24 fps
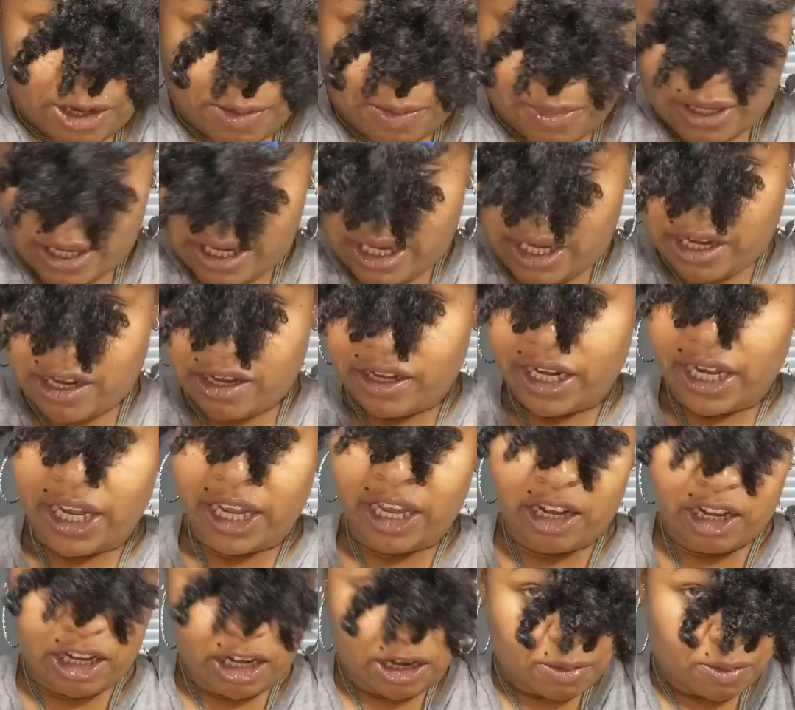my hair
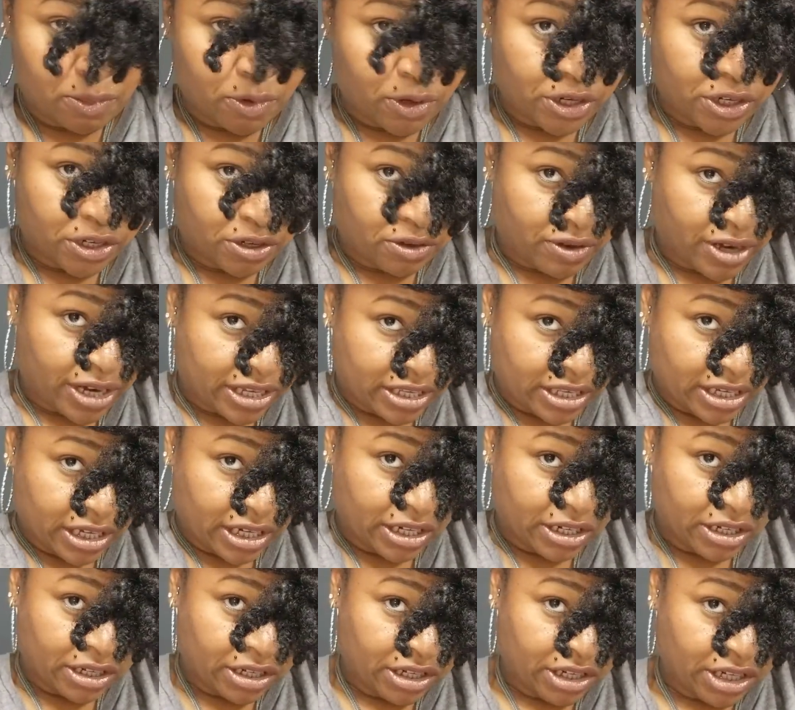down and I moisturized
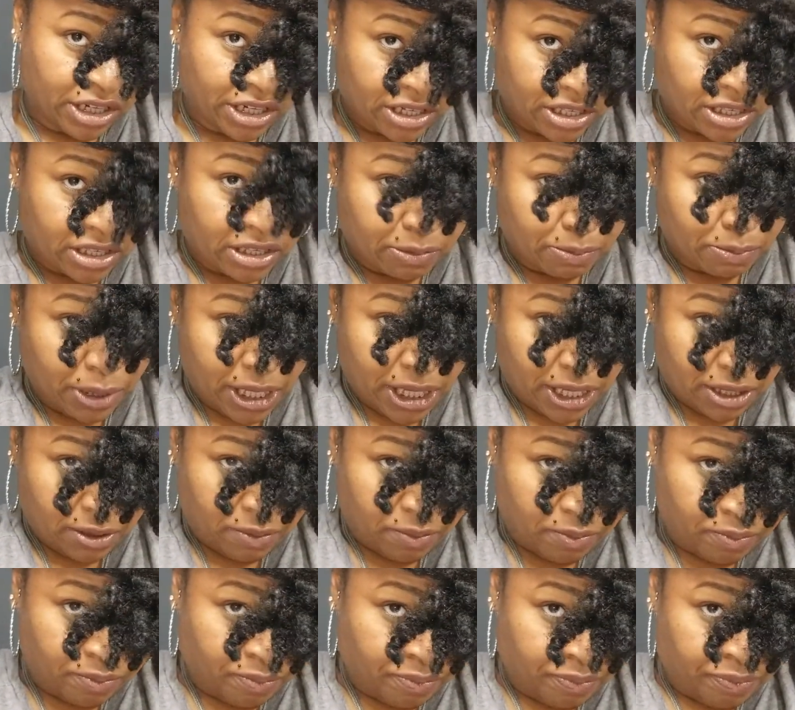it just a bit,
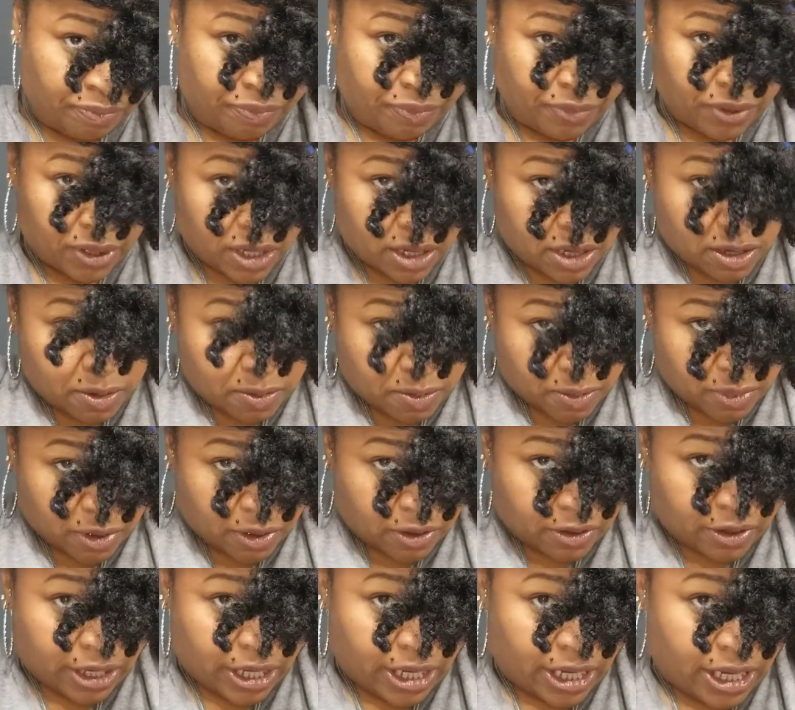I'm going
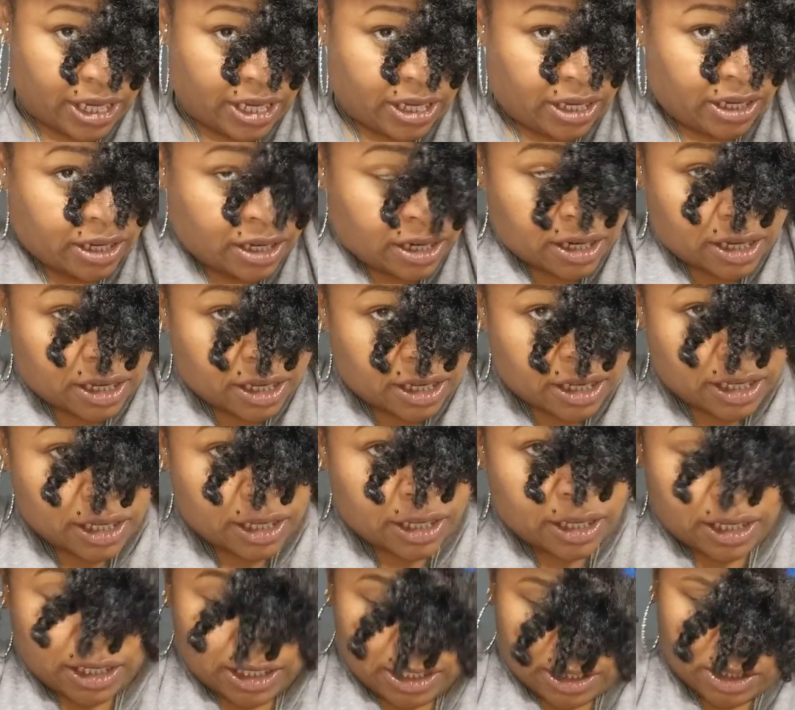to go ahead
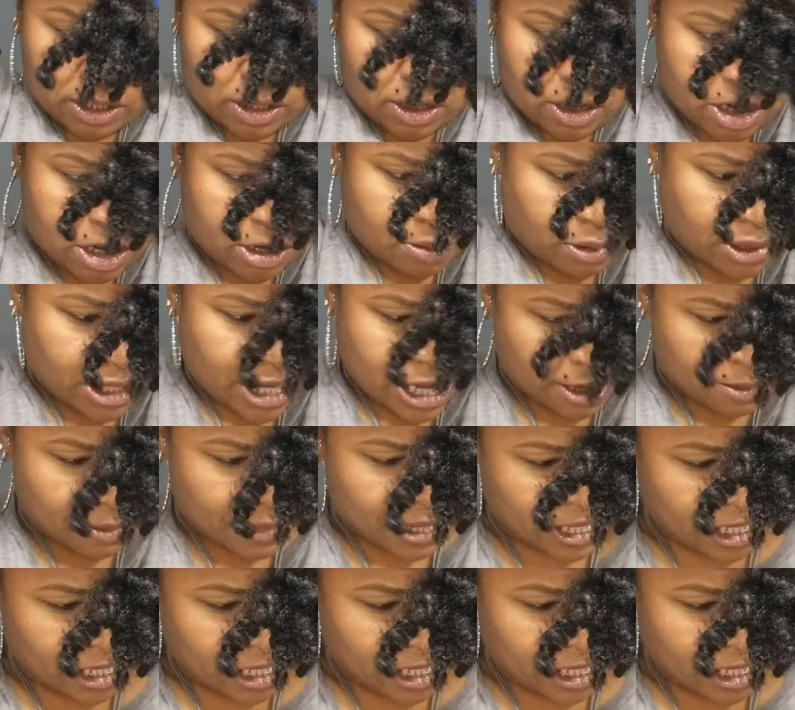and start applying my